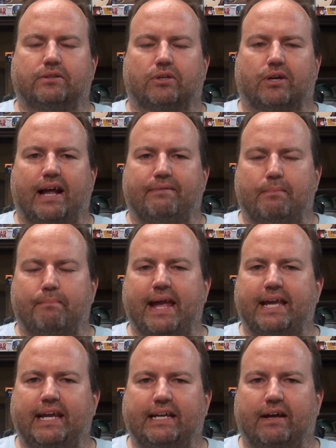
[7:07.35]
They're going to have a
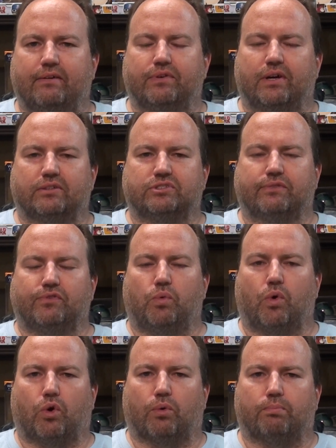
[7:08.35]
making of Civil
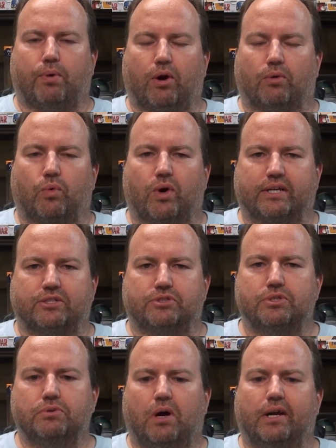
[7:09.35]
War Part 1 and
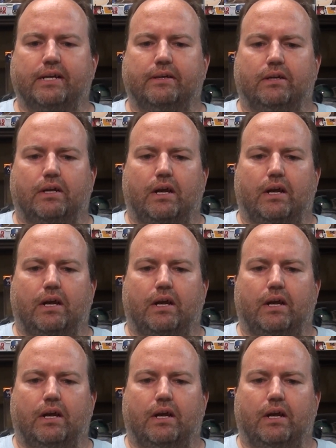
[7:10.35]
2 on it.